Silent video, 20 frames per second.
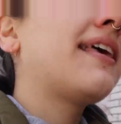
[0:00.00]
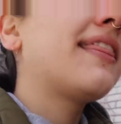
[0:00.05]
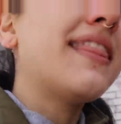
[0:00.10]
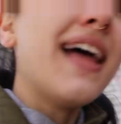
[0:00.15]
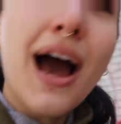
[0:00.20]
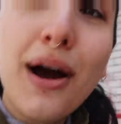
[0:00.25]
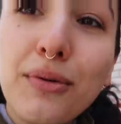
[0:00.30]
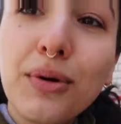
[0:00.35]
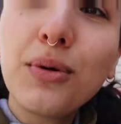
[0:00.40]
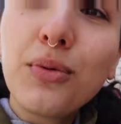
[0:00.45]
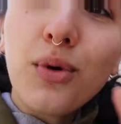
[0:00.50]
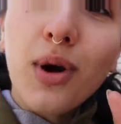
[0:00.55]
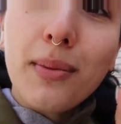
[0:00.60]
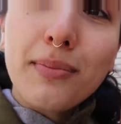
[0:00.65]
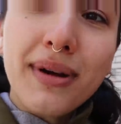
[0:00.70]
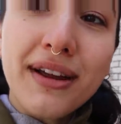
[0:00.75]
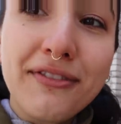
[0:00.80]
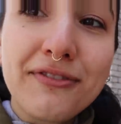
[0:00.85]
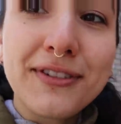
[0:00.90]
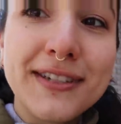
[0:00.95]
That will warm
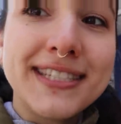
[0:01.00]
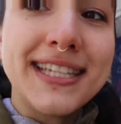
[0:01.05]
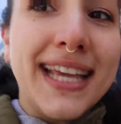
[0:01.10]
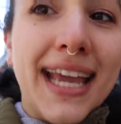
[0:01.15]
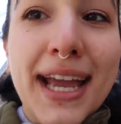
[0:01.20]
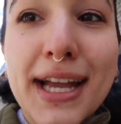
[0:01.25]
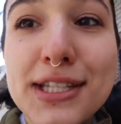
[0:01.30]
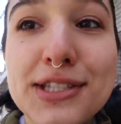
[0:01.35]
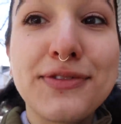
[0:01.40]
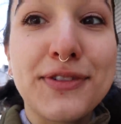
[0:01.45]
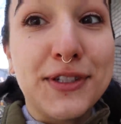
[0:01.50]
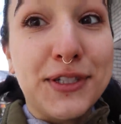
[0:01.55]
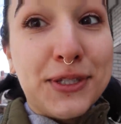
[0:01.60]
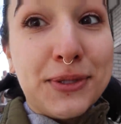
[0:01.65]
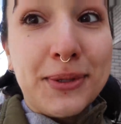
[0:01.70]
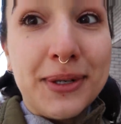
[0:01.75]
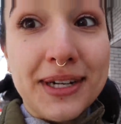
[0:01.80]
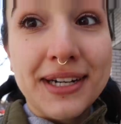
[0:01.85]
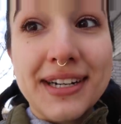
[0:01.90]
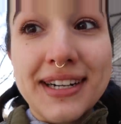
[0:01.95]
my freezing hands for
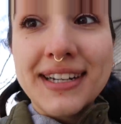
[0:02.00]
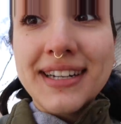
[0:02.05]
sure.